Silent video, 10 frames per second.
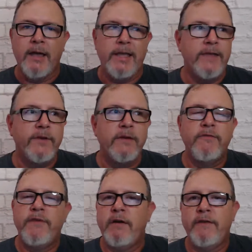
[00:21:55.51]
even in
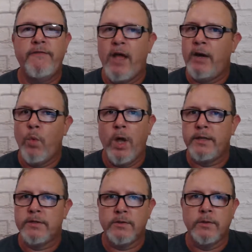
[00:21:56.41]
very fine
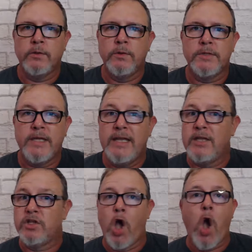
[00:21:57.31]
wine circles,
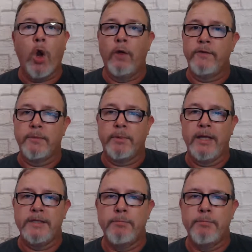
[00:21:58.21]
is all over the place.